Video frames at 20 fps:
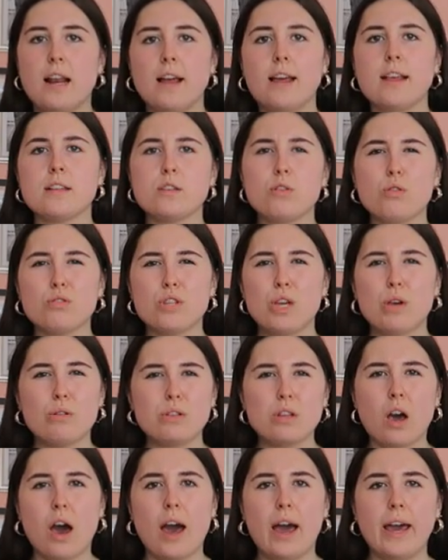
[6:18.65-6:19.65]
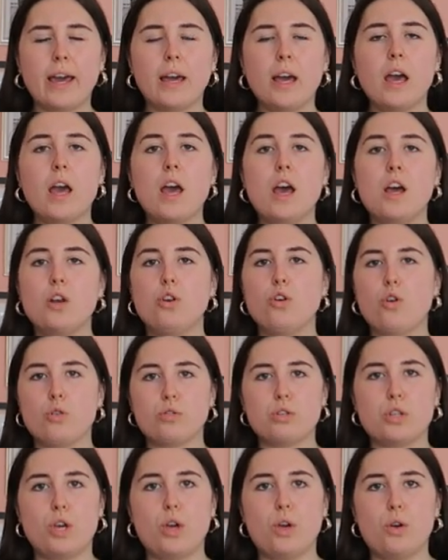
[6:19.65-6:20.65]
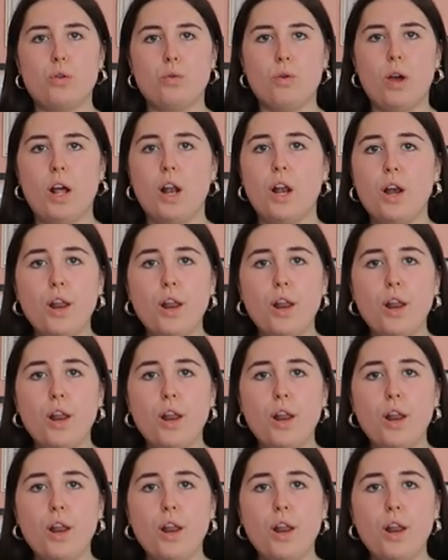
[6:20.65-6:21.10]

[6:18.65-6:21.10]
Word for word: Like it's not too tight, not too